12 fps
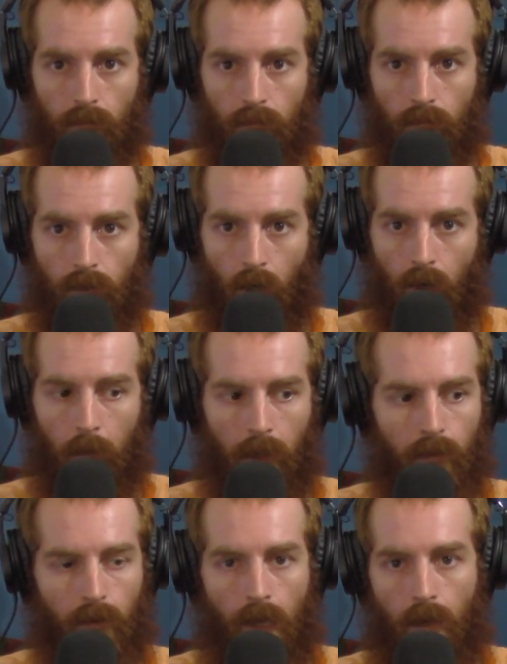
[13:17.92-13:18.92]
tournament
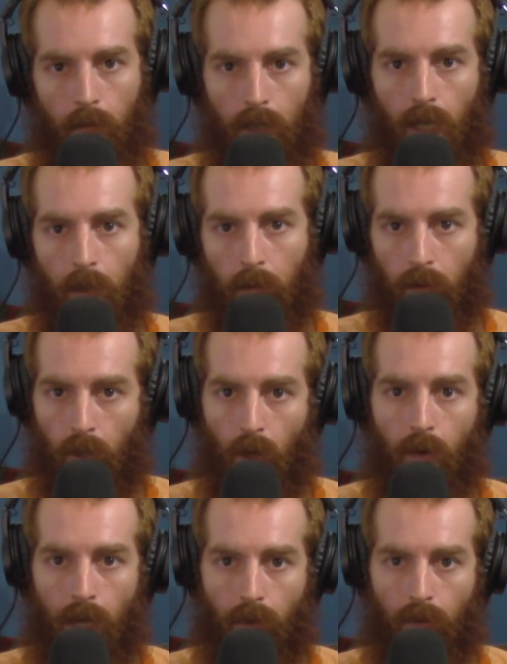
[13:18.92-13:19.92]
and be able to go
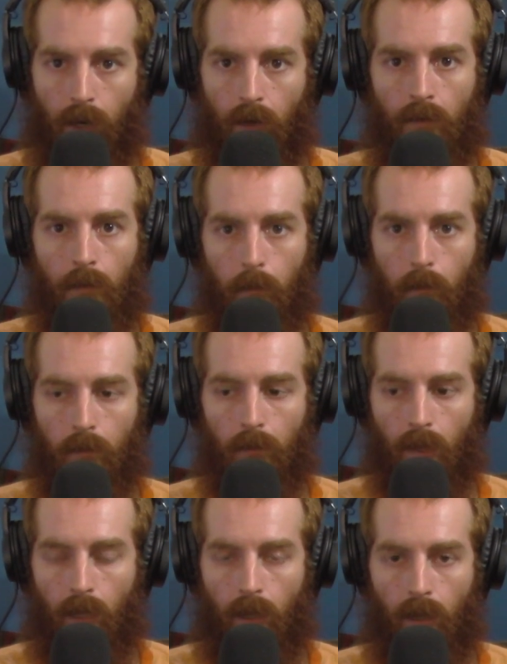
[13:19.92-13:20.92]
down there
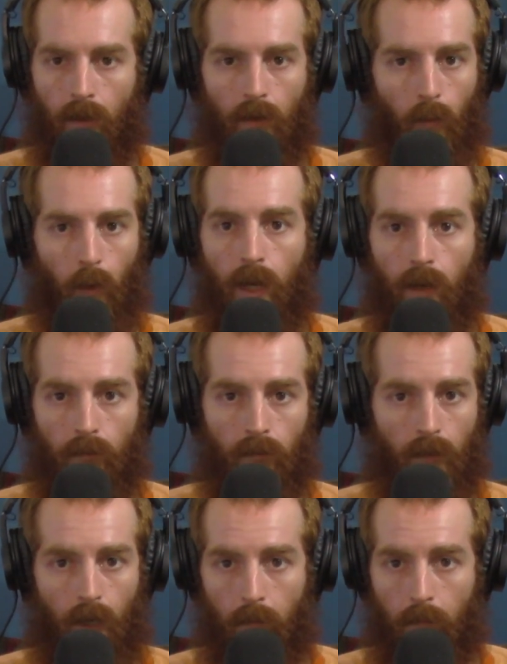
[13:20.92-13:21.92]
and win
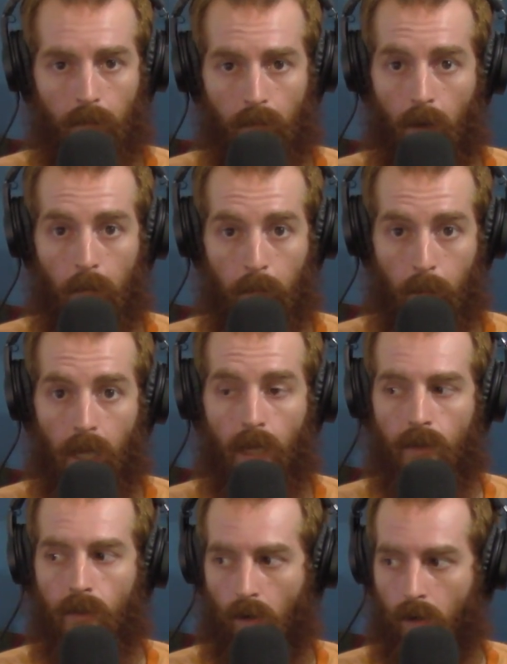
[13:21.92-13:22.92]
a
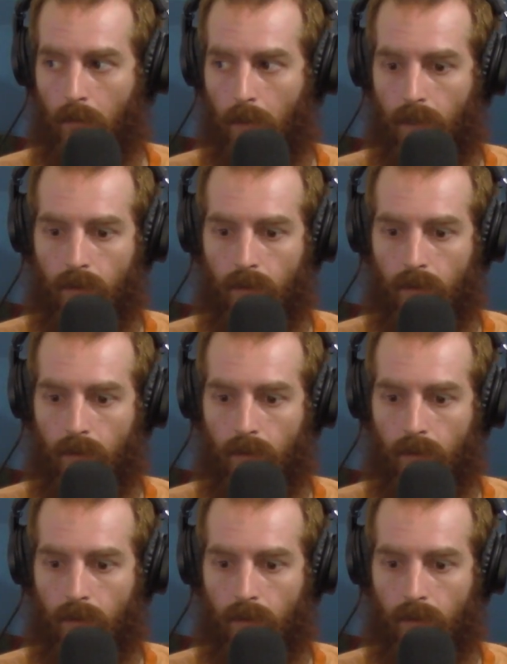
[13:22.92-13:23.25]
big tournament,